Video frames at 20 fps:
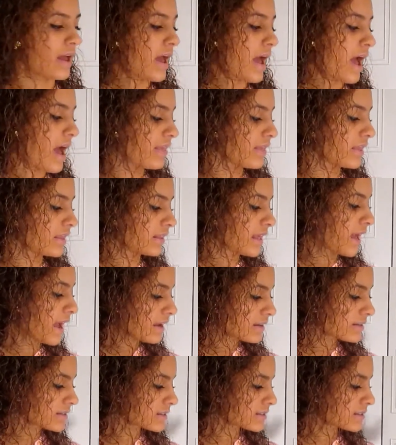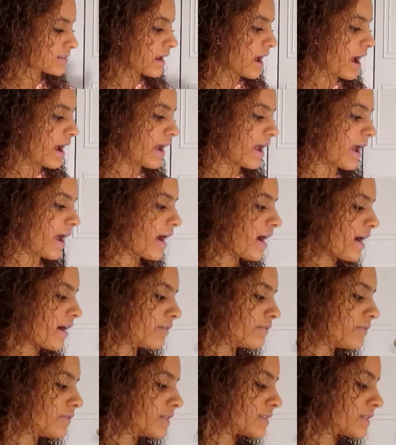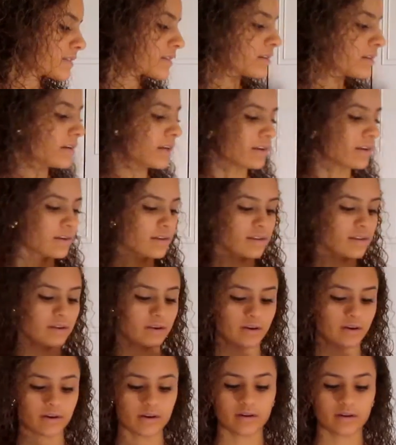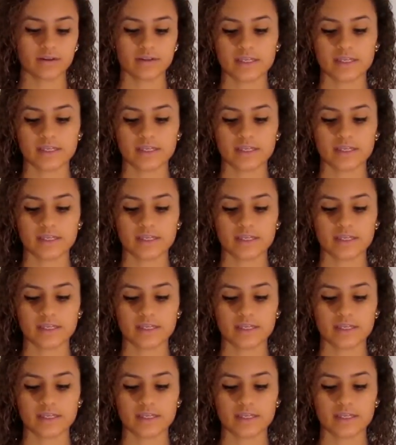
And then last, I have this Clean and Clear